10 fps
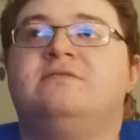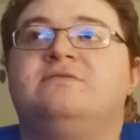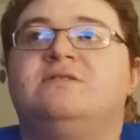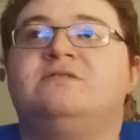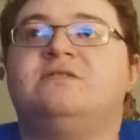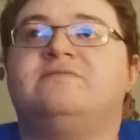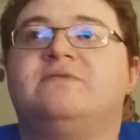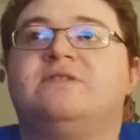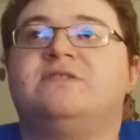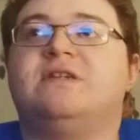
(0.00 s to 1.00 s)
Justice
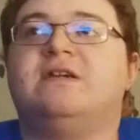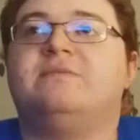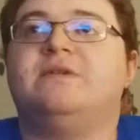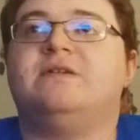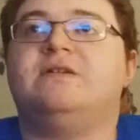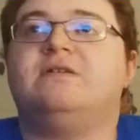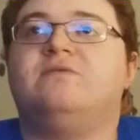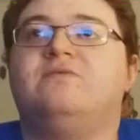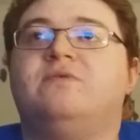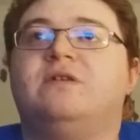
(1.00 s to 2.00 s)
for Sami,
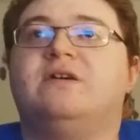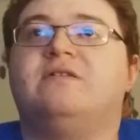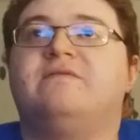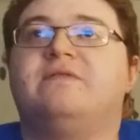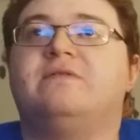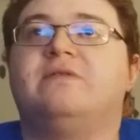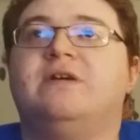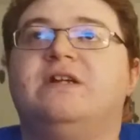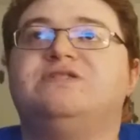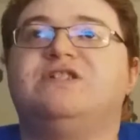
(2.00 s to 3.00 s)
whatever.
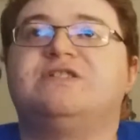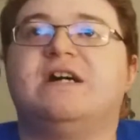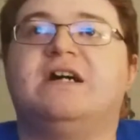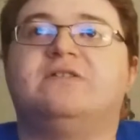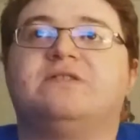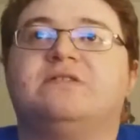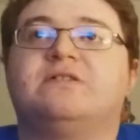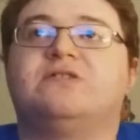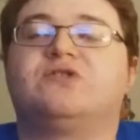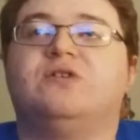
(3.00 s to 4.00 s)
Well, AJ Styles is
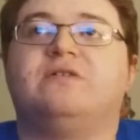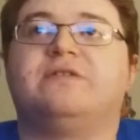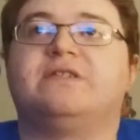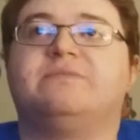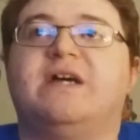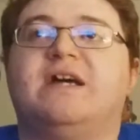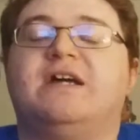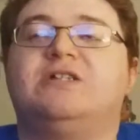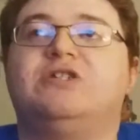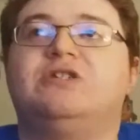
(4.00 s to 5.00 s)
in control of this
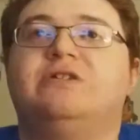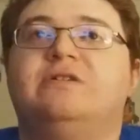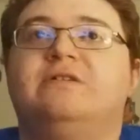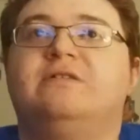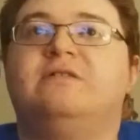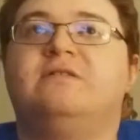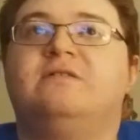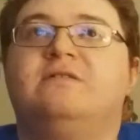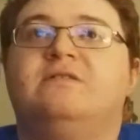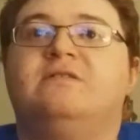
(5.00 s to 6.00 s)
match.
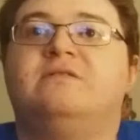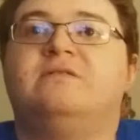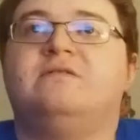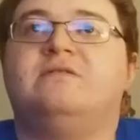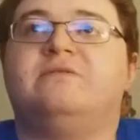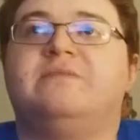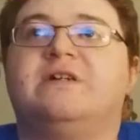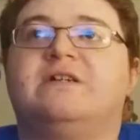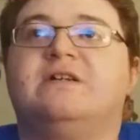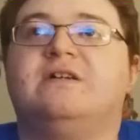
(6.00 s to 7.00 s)
Oh
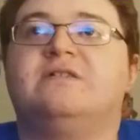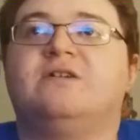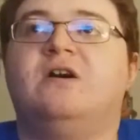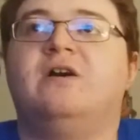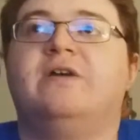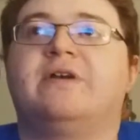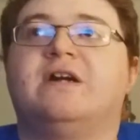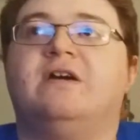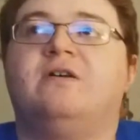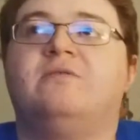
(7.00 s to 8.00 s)
my gosh. Oh, here we
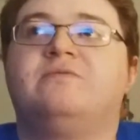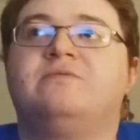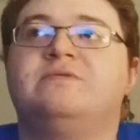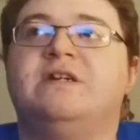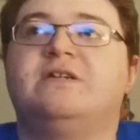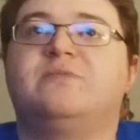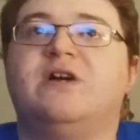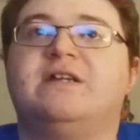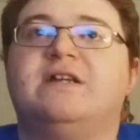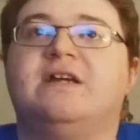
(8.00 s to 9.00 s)
go. Daniel
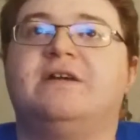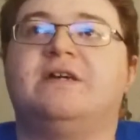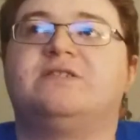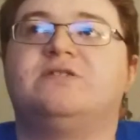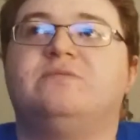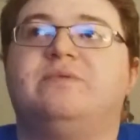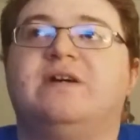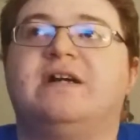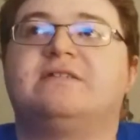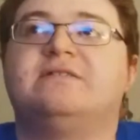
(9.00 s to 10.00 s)
Bryan getting out of that
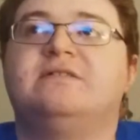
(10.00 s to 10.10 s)
suplex.